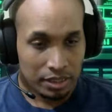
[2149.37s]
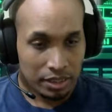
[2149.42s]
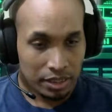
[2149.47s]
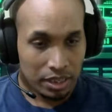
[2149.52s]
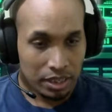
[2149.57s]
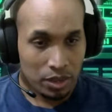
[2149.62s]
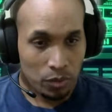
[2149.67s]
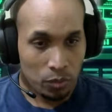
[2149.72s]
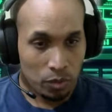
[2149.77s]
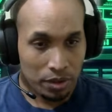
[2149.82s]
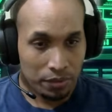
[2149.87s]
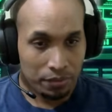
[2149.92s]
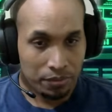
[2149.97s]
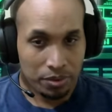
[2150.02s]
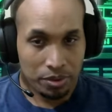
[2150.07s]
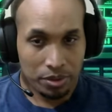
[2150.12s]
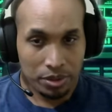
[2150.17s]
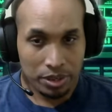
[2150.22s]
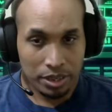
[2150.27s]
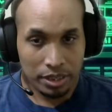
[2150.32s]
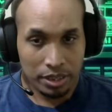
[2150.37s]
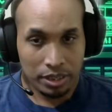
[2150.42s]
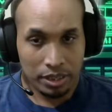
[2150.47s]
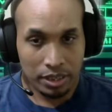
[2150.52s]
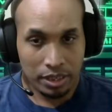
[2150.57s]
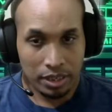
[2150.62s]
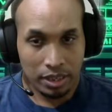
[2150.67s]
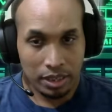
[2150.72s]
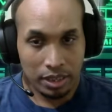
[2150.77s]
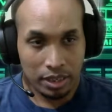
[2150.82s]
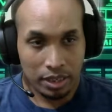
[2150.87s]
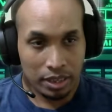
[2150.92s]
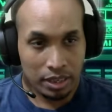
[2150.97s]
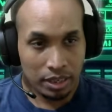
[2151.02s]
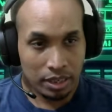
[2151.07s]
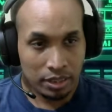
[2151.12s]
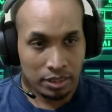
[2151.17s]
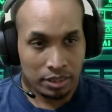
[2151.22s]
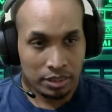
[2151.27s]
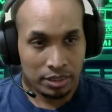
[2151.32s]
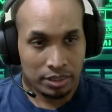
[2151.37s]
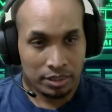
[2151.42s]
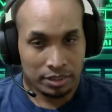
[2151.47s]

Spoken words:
He went for it, and